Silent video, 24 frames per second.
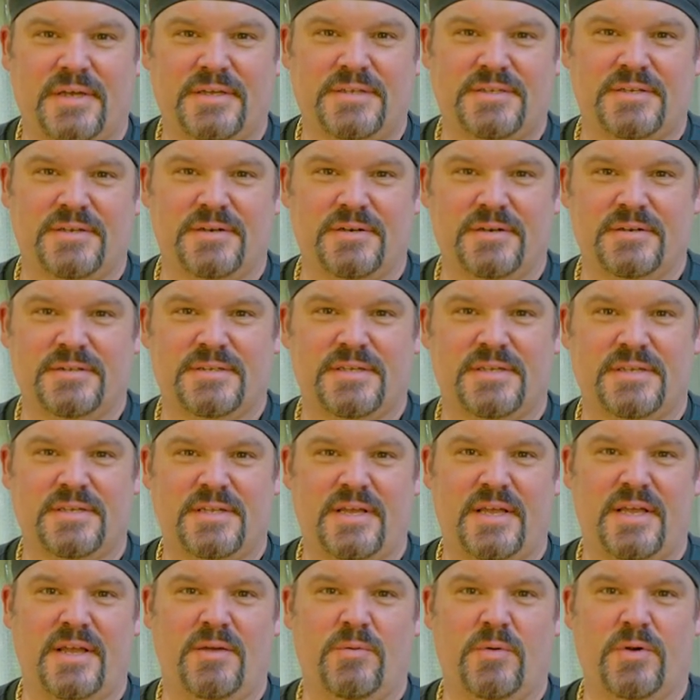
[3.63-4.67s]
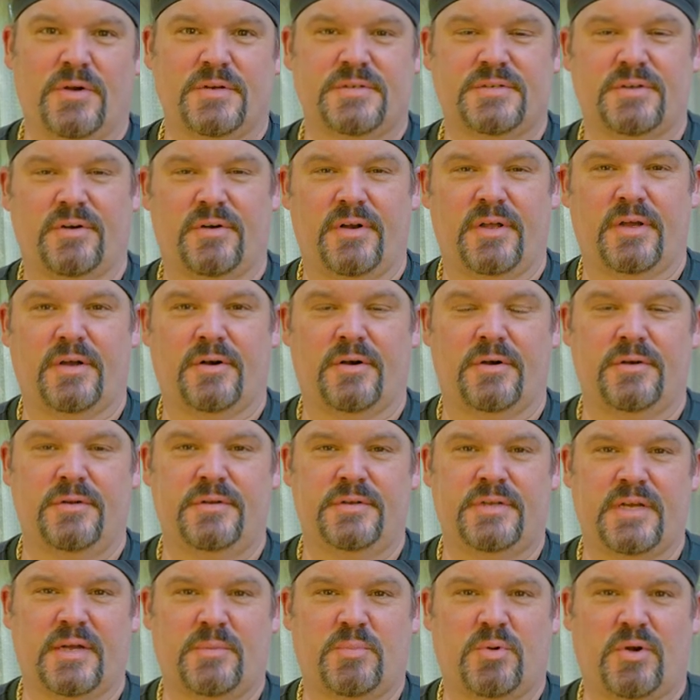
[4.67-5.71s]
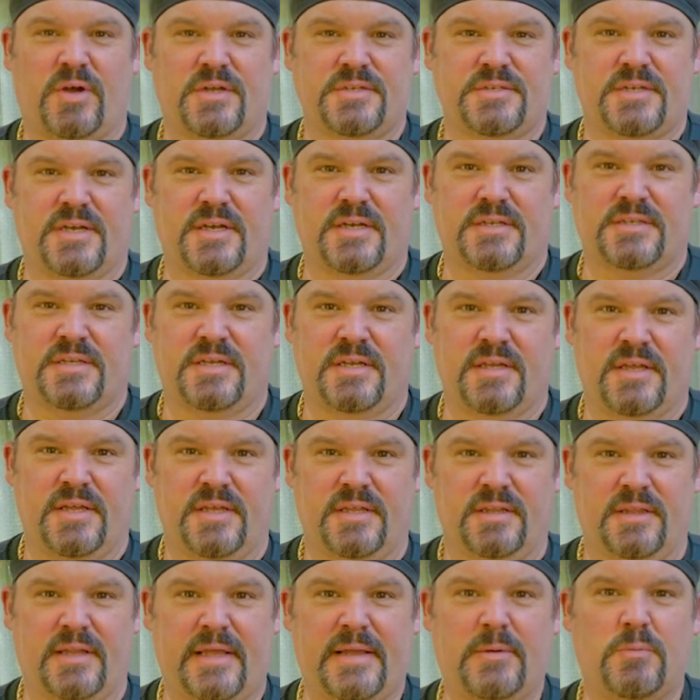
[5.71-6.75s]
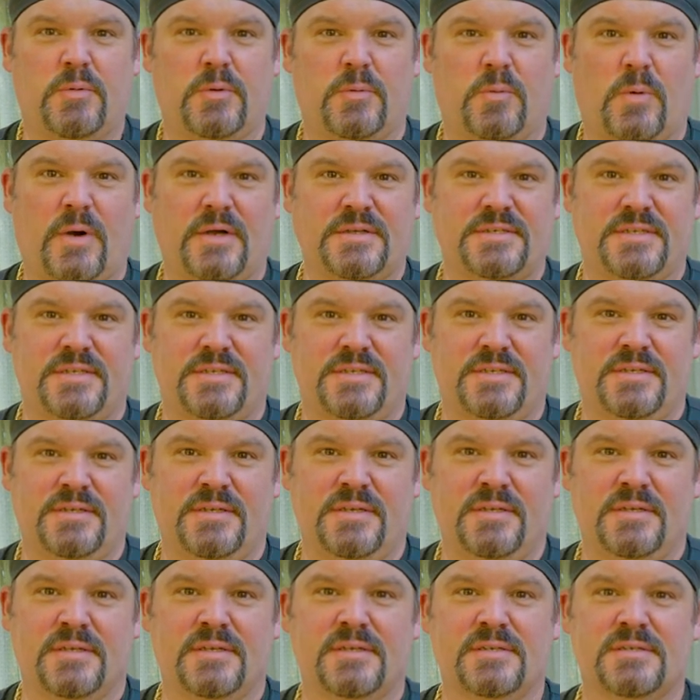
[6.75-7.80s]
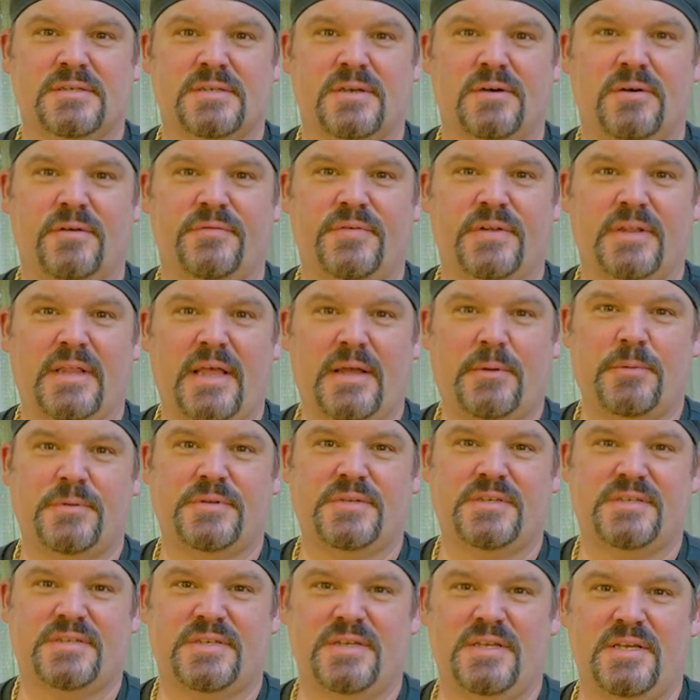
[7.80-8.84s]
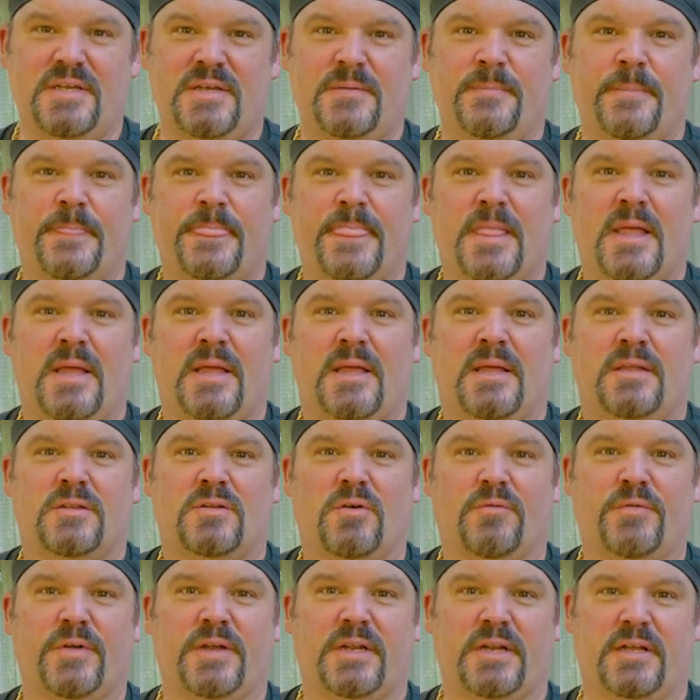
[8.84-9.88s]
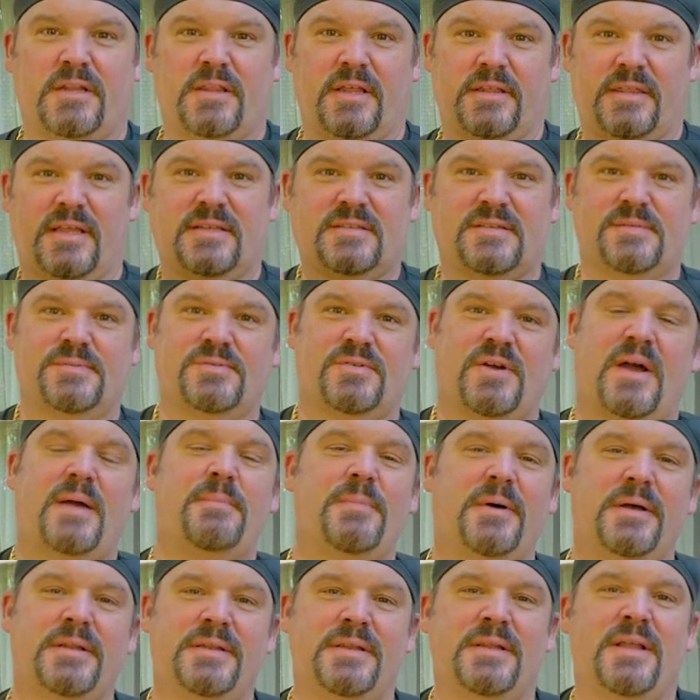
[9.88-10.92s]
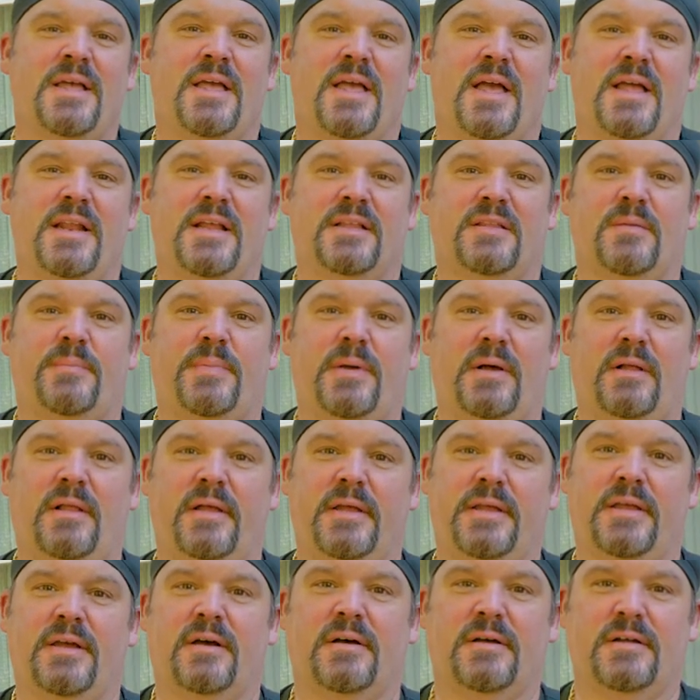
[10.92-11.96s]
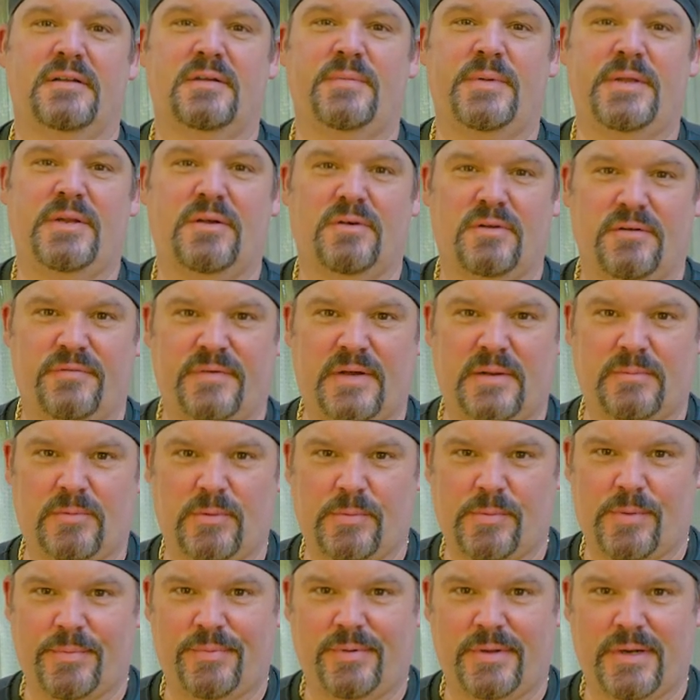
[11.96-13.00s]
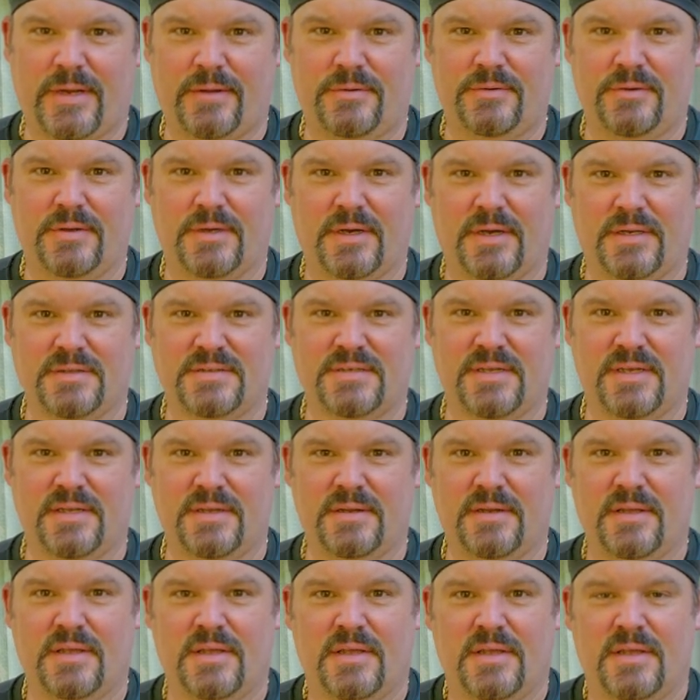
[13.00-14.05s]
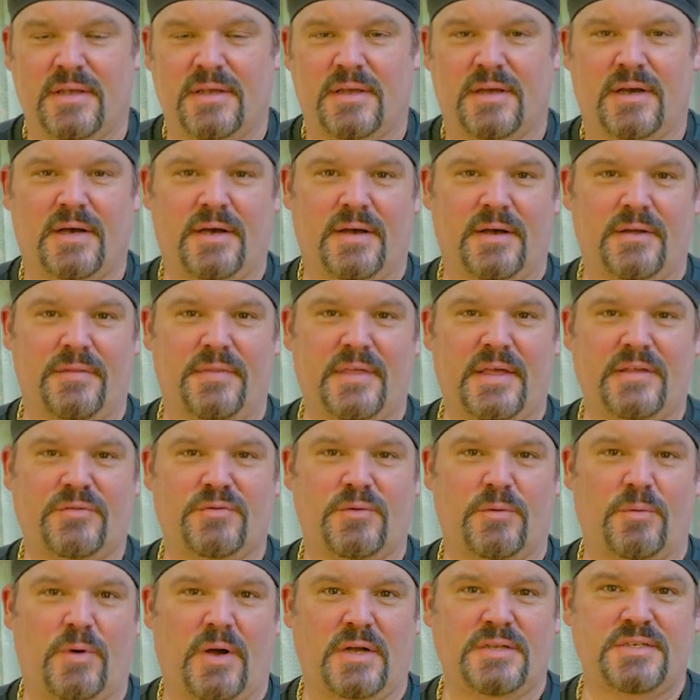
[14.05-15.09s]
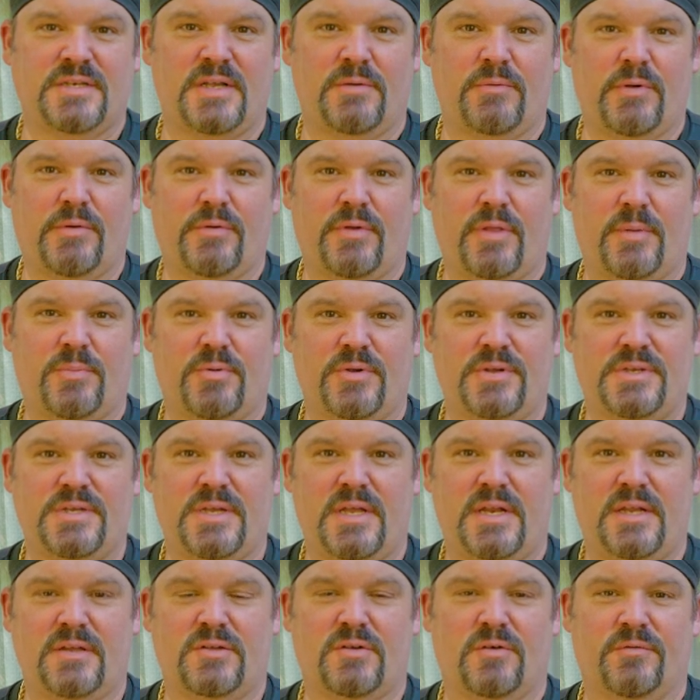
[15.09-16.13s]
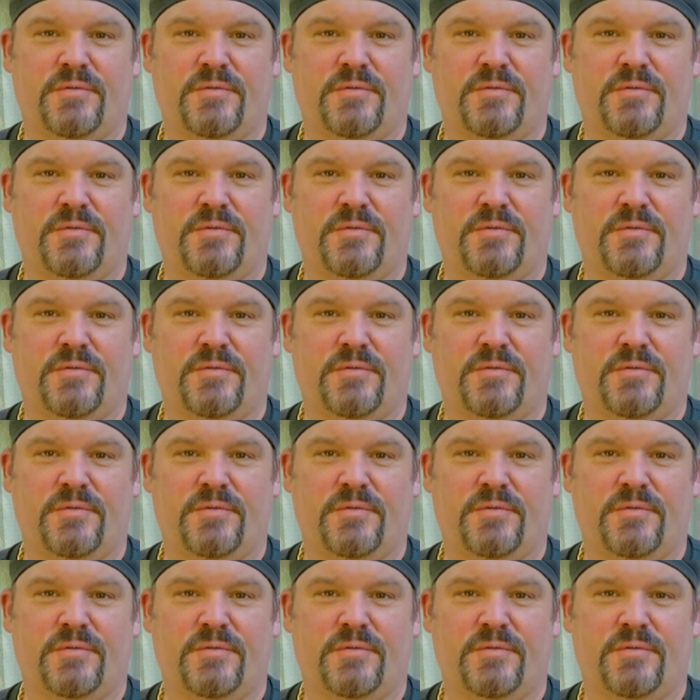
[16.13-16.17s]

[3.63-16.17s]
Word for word: Decks here. Today we are starting on our new deck project in Lakewood, Washington. So if you like what you see, don't forget to click that subscribe button and hit the bell icon to be notified when we put out new content. Uh, thanks for watching, we really appreciate it.